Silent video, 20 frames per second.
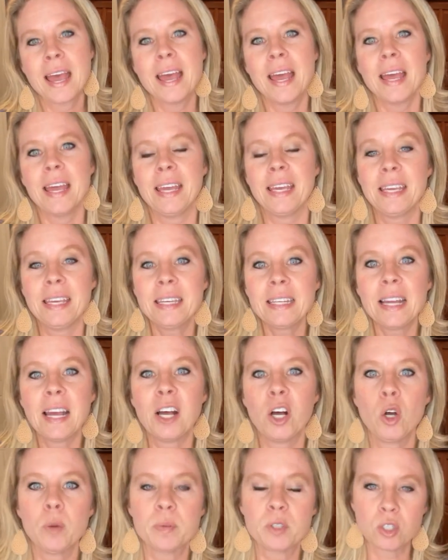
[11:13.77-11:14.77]
It
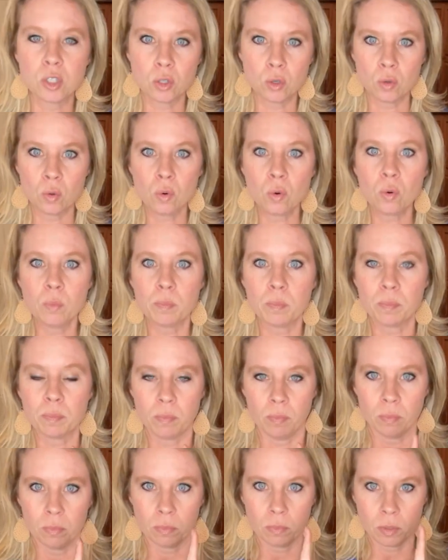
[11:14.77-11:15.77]
helps
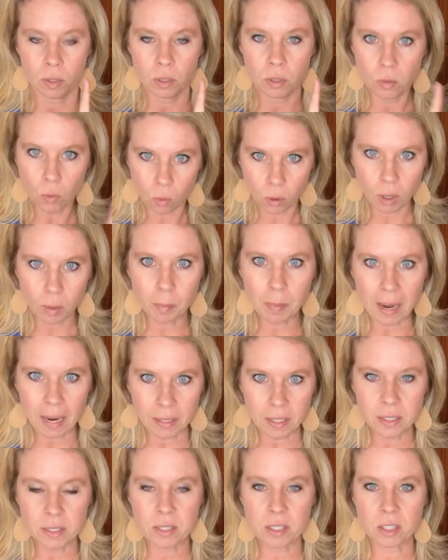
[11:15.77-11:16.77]
your body's
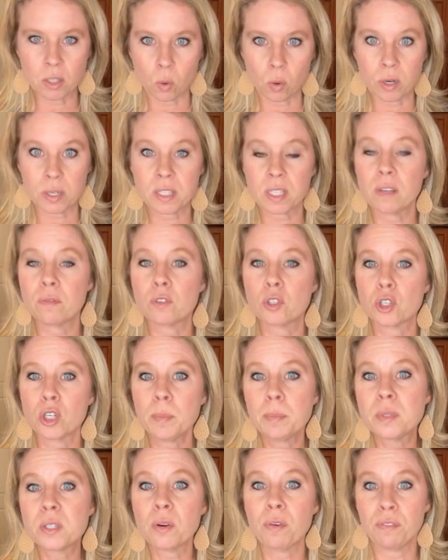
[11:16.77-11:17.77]
stores of
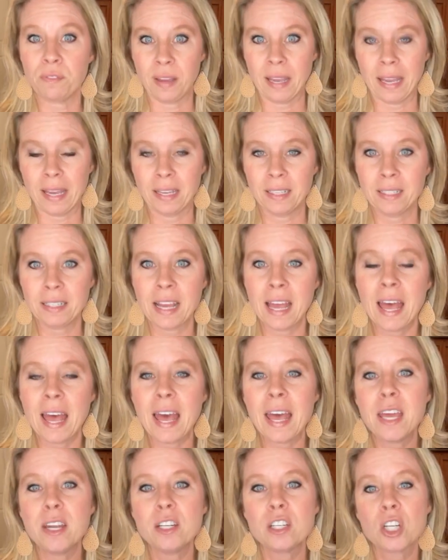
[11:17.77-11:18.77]
tryptophan
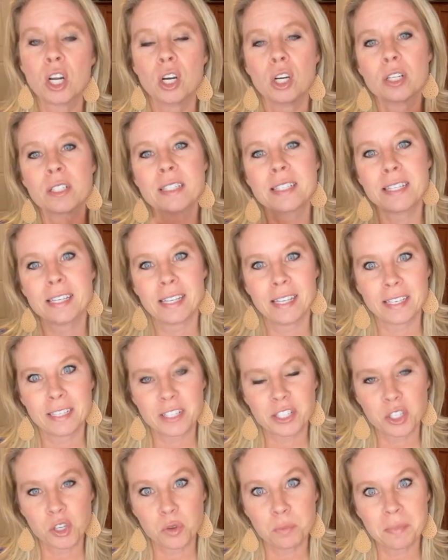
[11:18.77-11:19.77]
and turns it
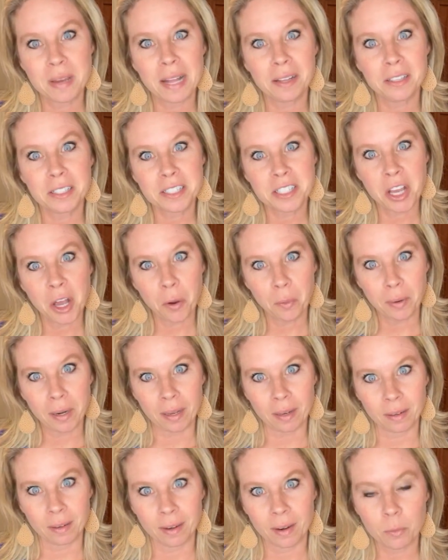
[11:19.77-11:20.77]
into melatonin,
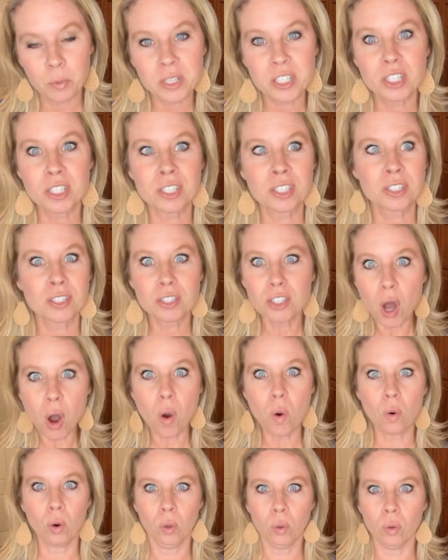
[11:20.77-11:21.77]
which is so
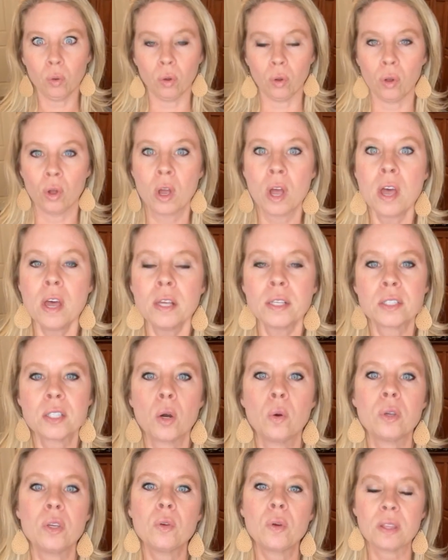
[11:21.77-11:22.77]
cool. So you
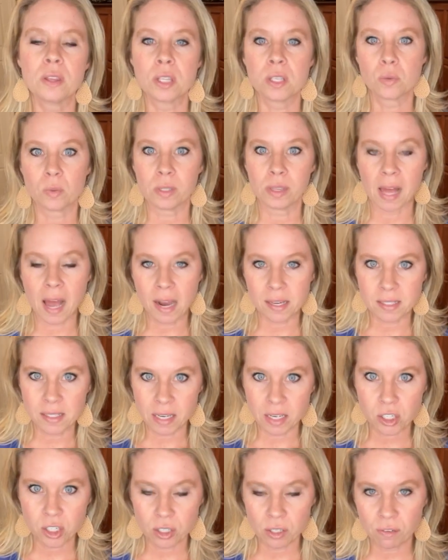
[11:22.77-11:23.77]
get this
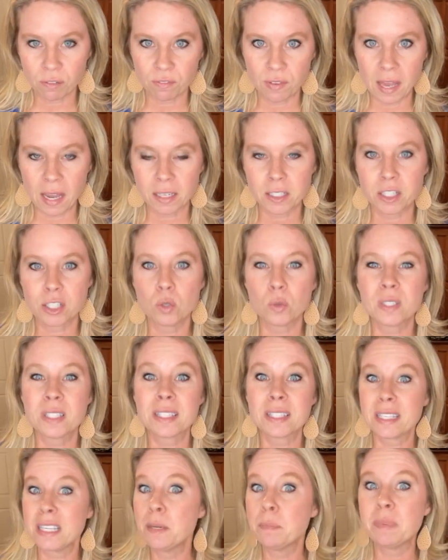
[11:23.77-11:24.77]
relaxation effect, you
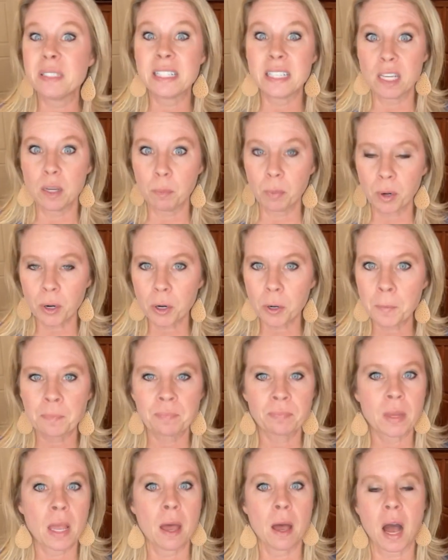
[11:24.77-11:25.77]
sleep deeper.
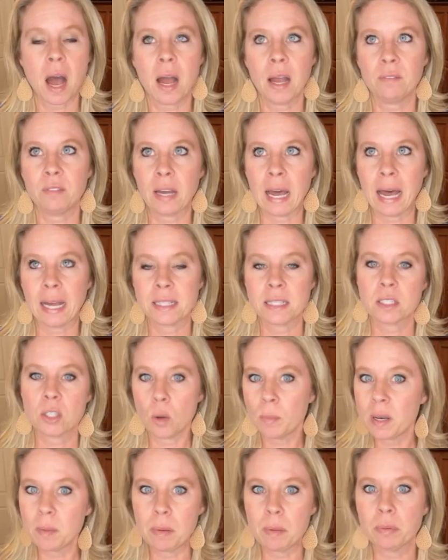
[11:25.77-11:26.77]
I've had so many
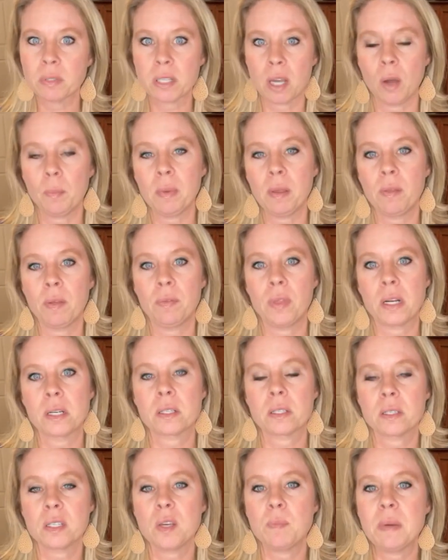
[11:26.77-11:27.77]
people tell me that they're
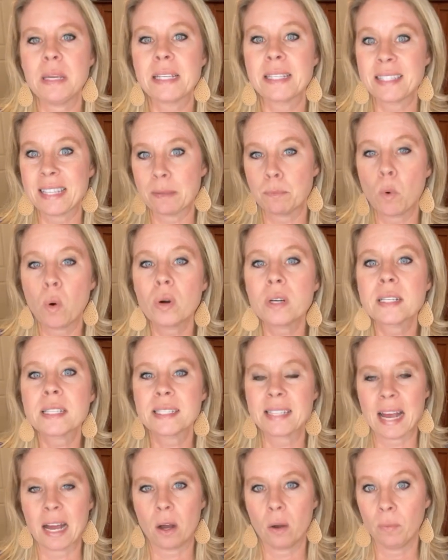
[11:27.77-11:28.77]
sleeping more
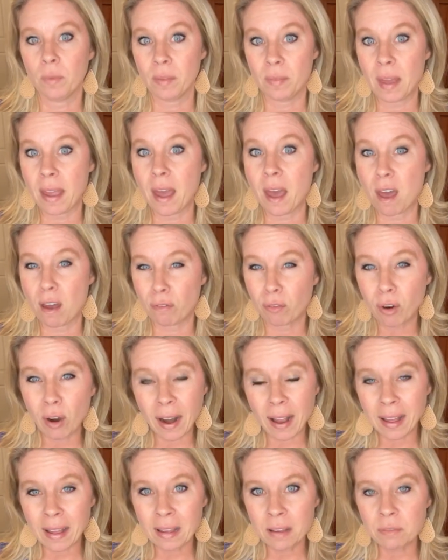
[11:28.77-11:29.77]
sound than they ever
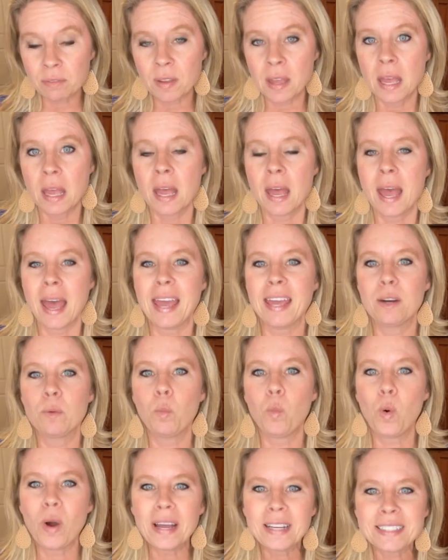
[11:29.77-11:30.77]
have. And
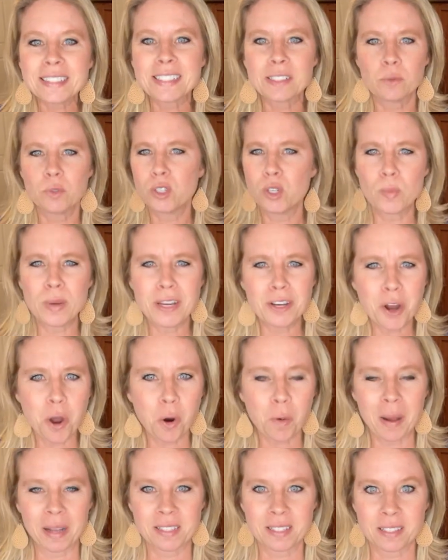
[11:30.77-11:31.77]
what do we know
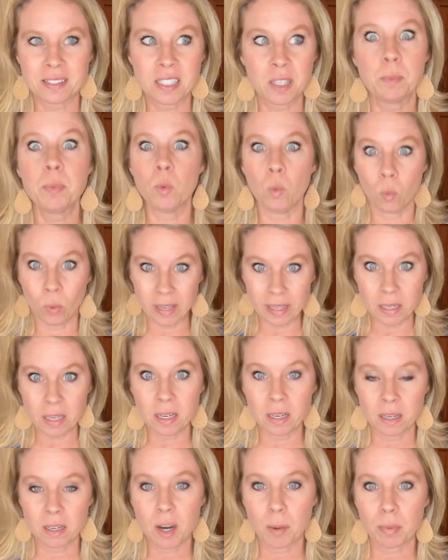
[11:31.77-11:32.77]
about sleep? We need it,
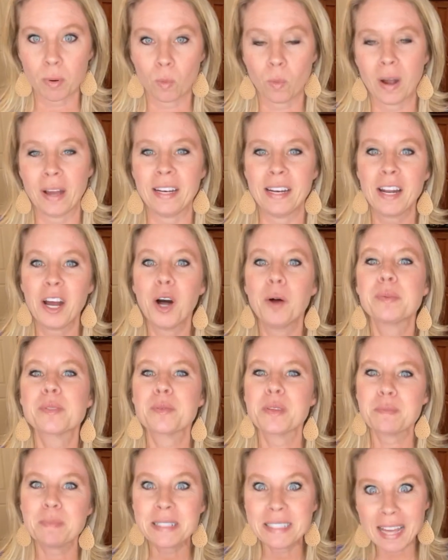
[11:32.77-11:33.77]
number 1. It helps with
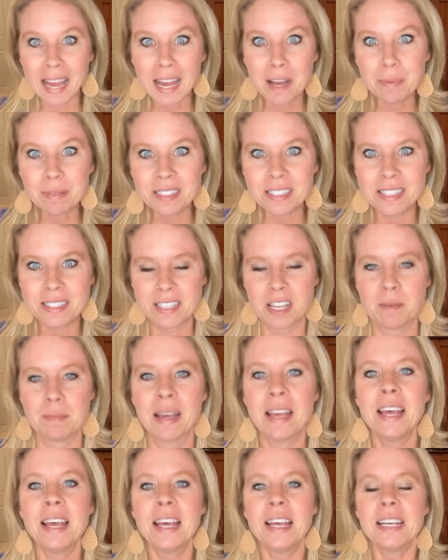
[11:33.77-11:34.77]
metabolism.
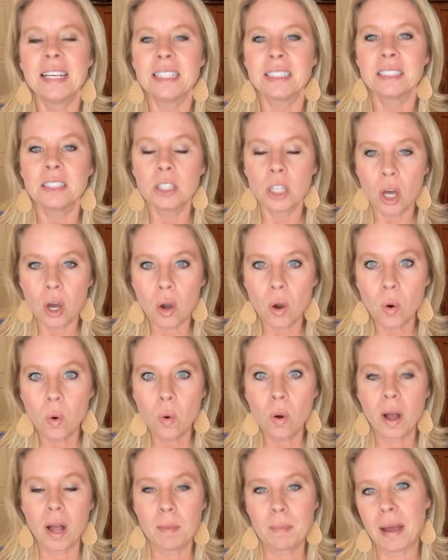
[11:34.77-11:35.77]
Low
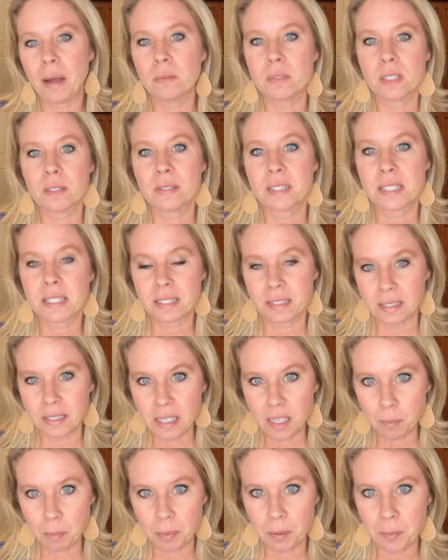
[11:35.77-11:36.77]
amounts of sleep
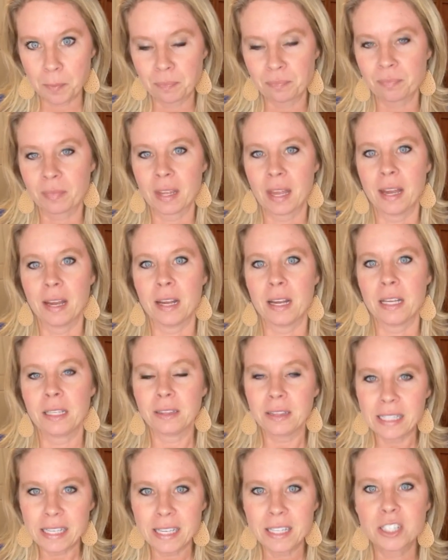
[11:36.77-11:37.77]

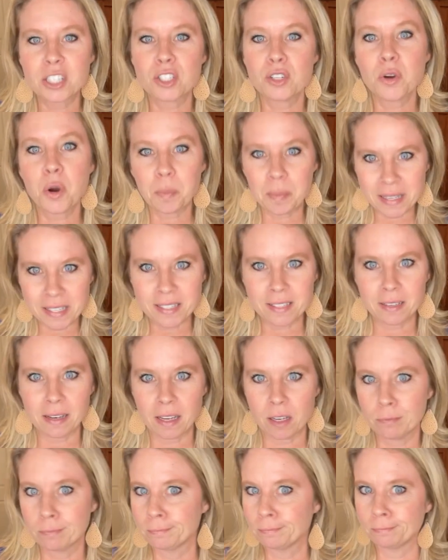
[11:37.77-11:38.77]
leads to obesity.
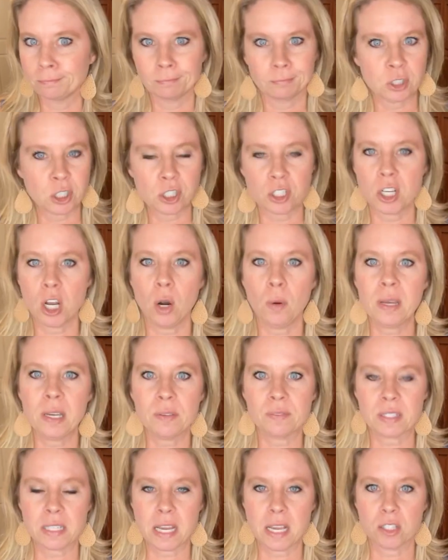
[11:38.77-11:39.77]
There's no ifs,
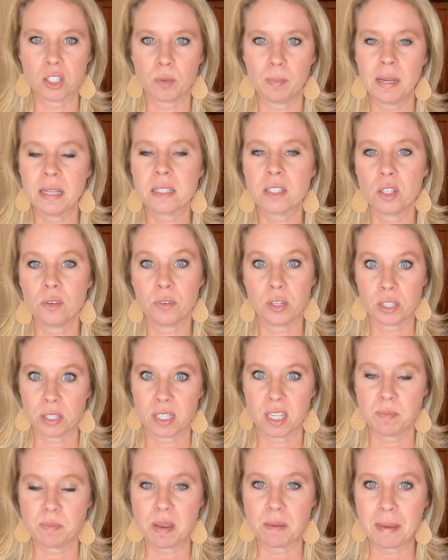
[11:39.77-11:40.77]
ands, or buts. So if you're
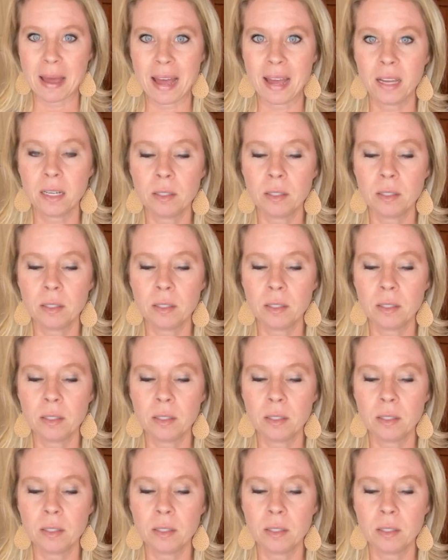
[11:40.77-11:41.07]
sleeping bad,